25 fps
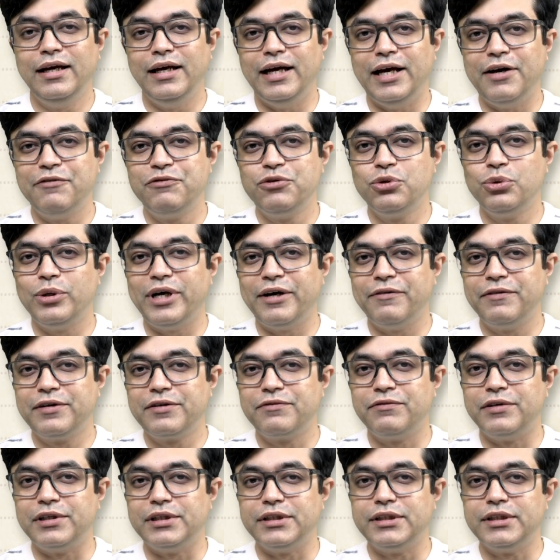Have you ever
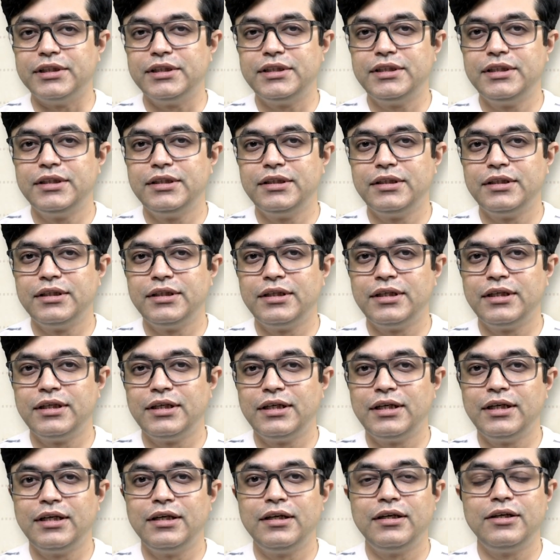wondered?
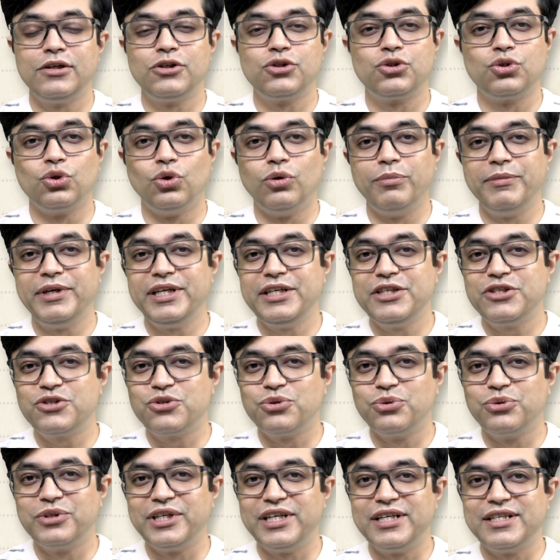So many
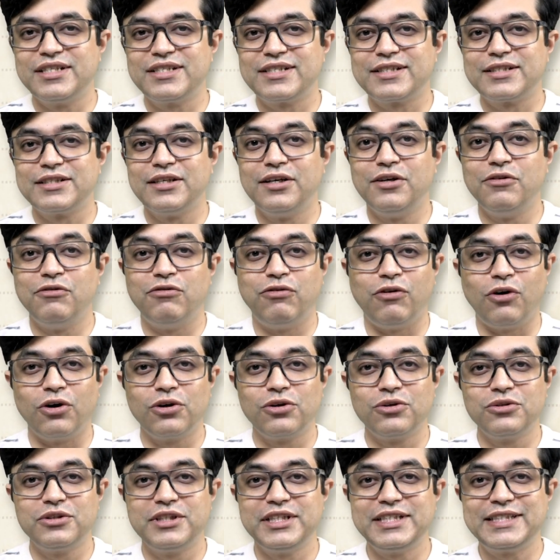students
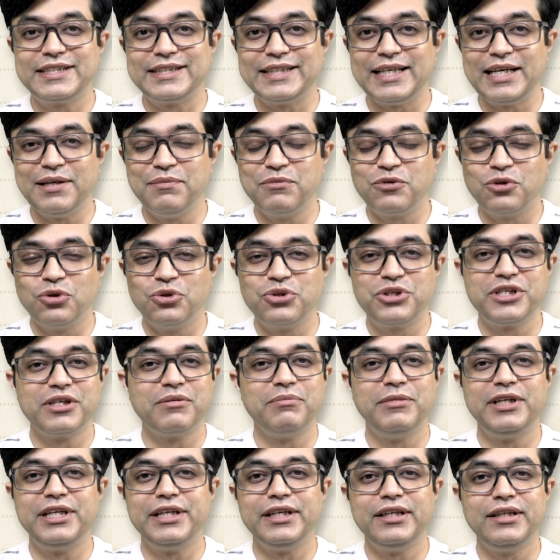follow the same coaching
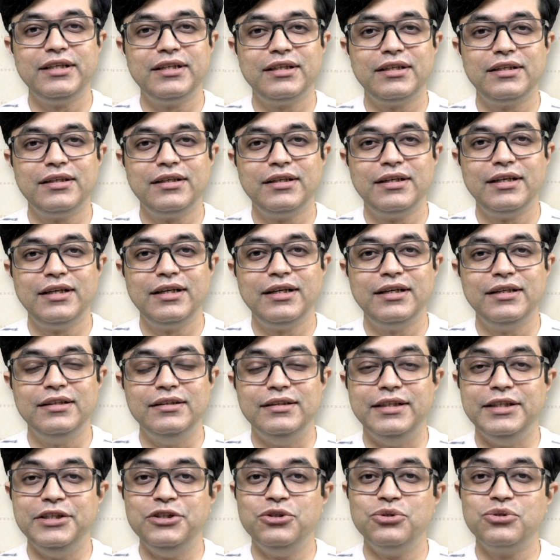material,
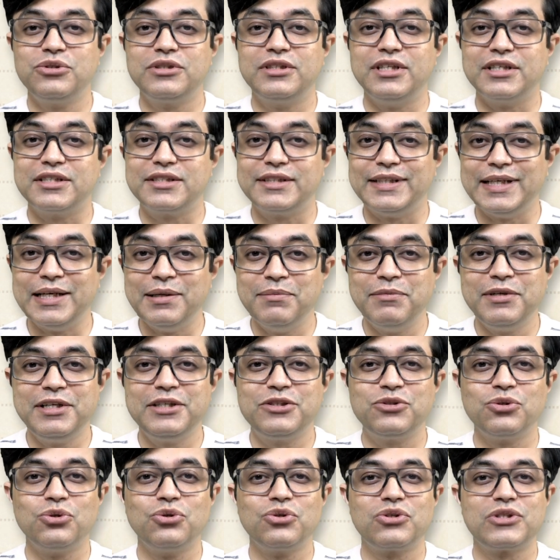they use the same
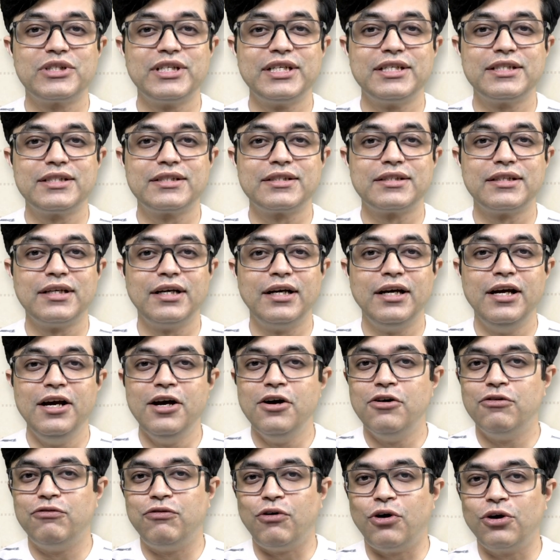resources,
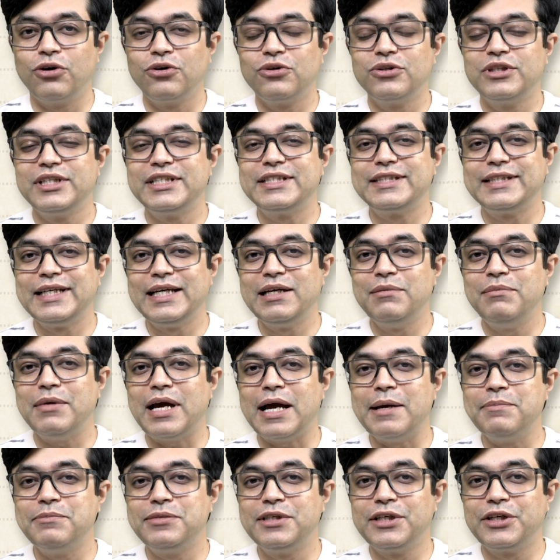follow the same
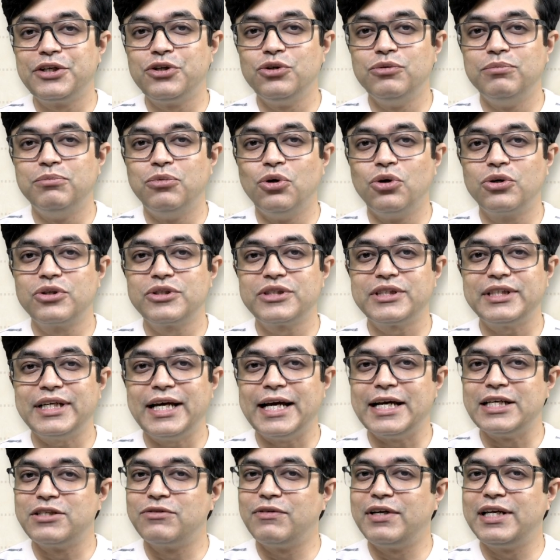MCQ books
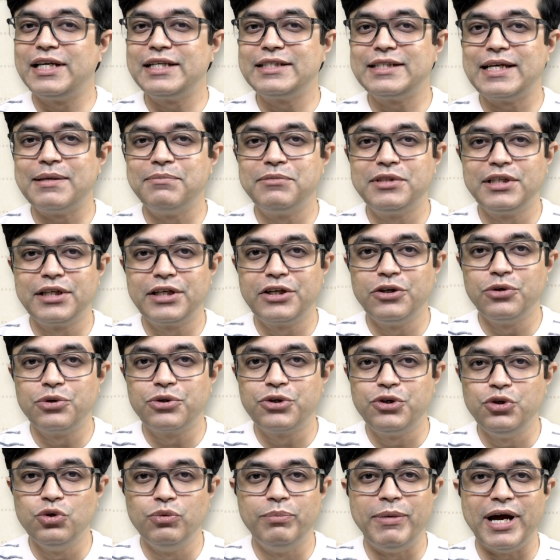as well as MCQ
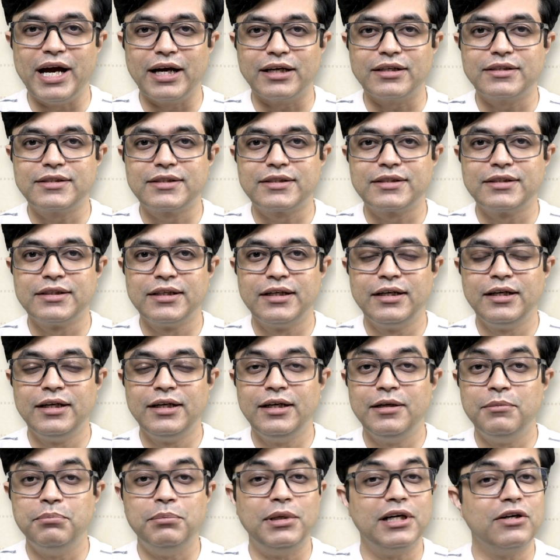Q banks.
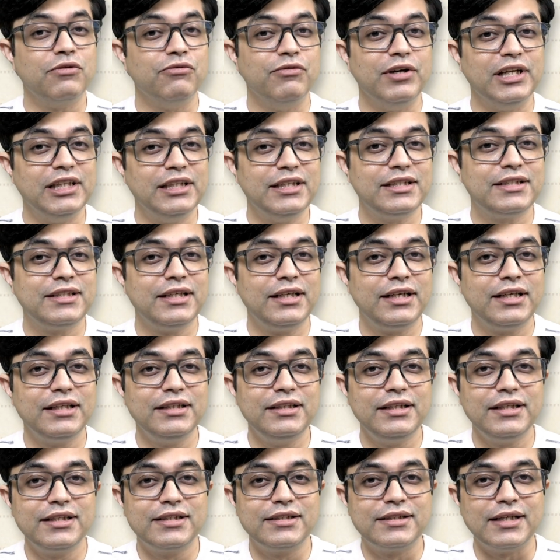But when they sit in
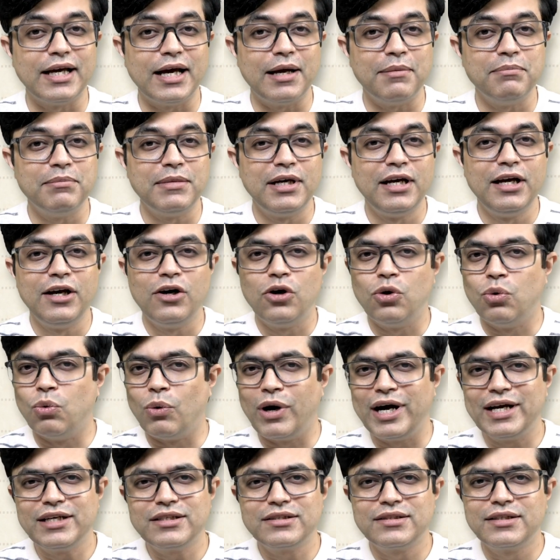the exam,
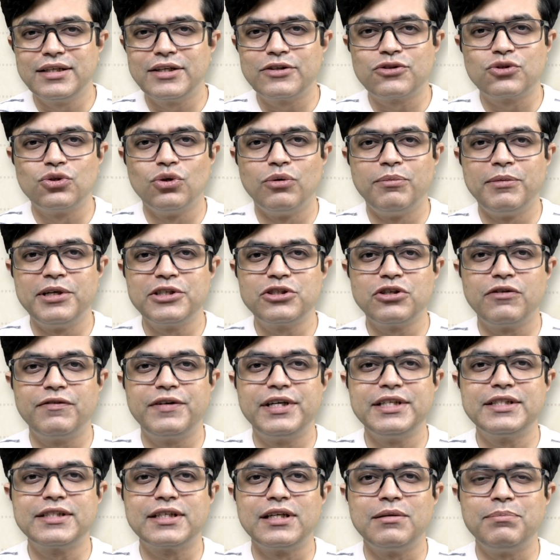why is there so much of
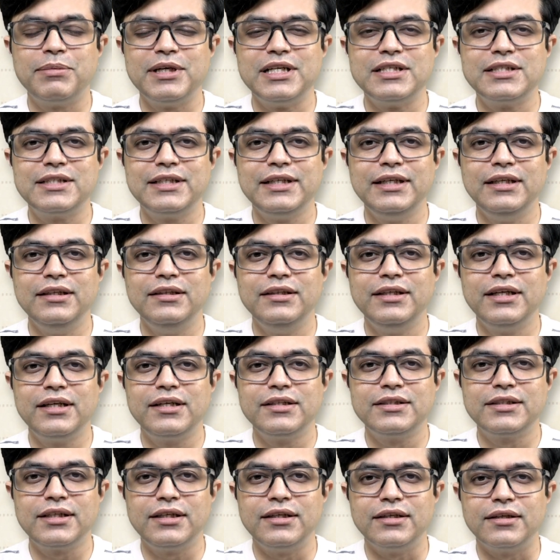discrepancy in their
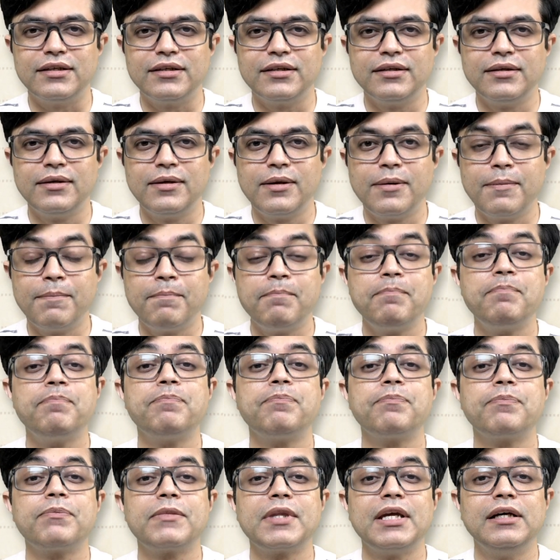result?
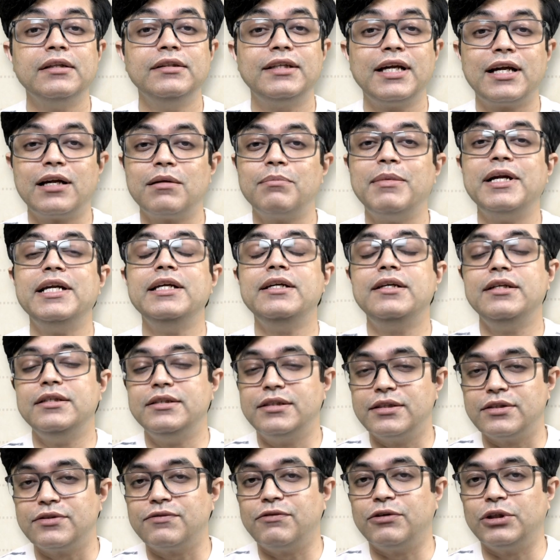There are many
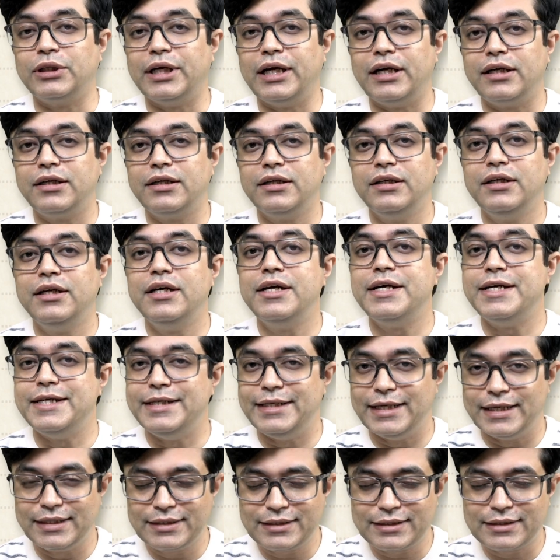reasons for that.
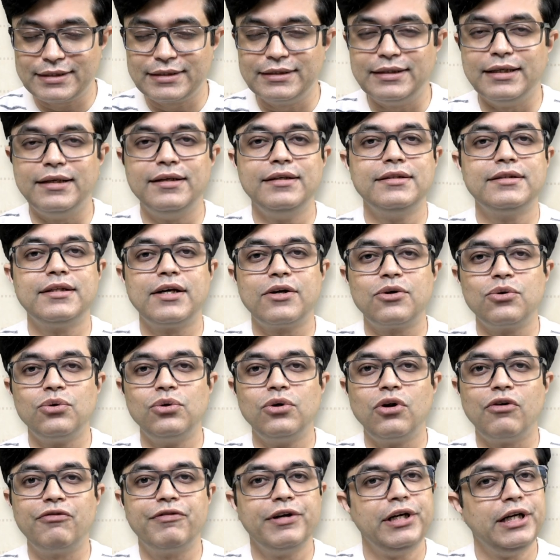Yes, there is a
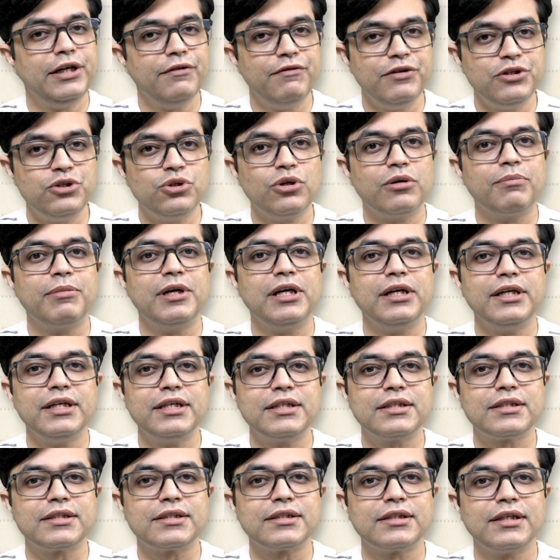role of individual
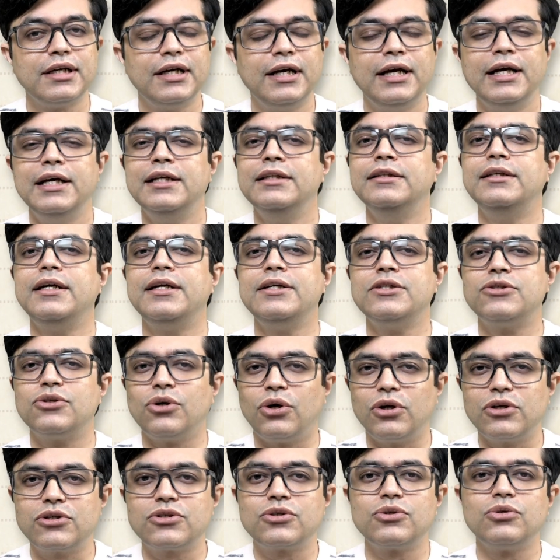brilliance. There is
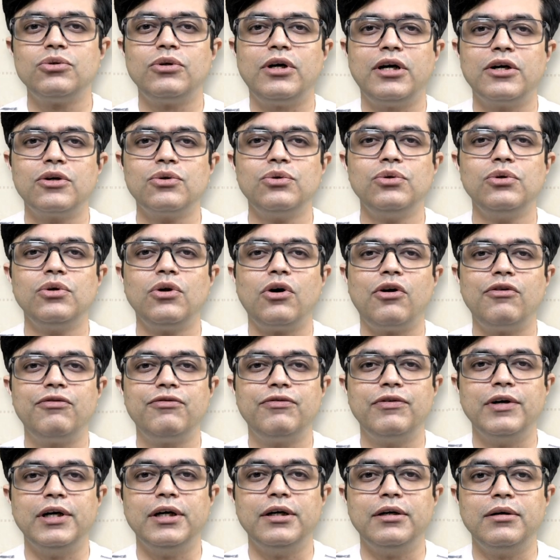also a role of
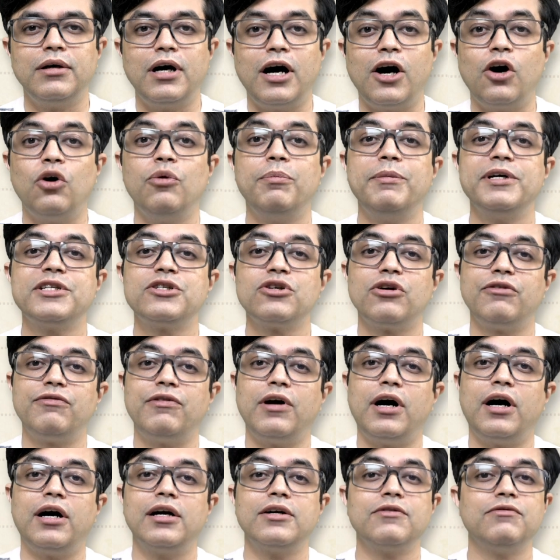how much of
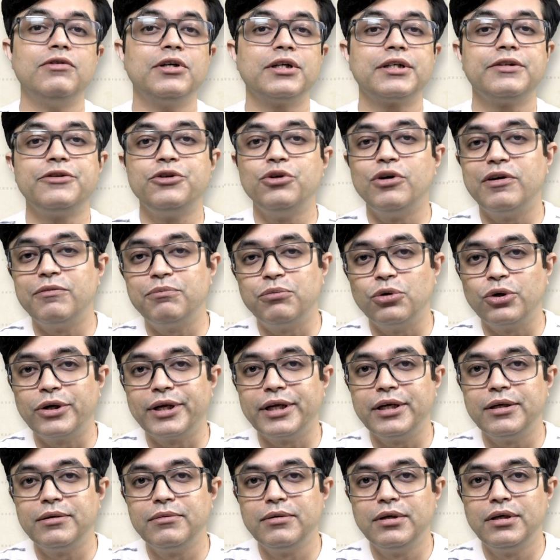hard work you have put
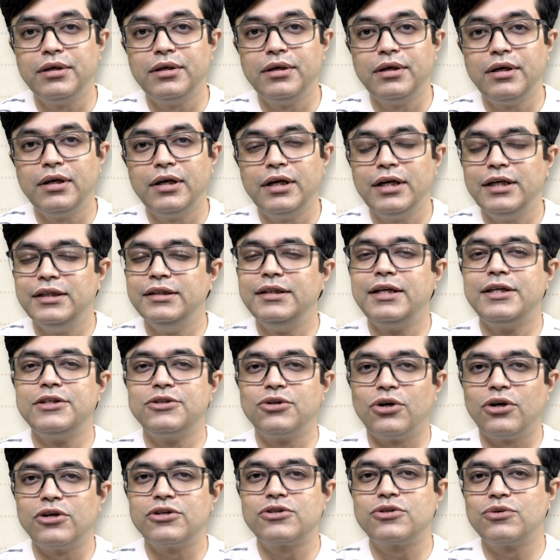in. There is
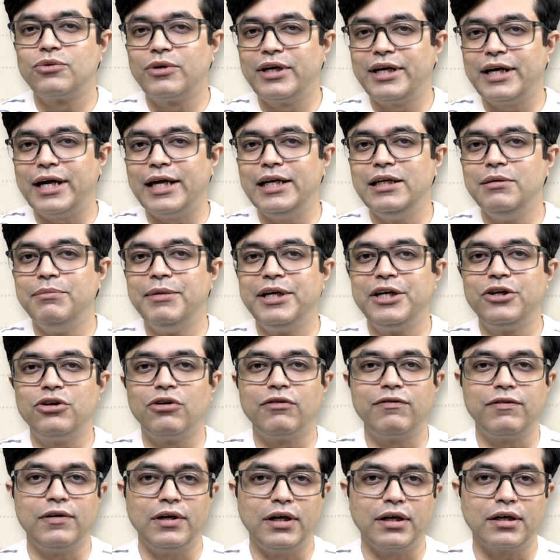also an element
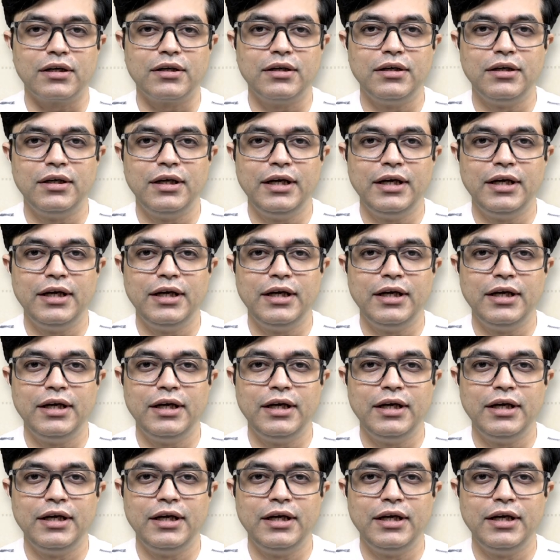of luck.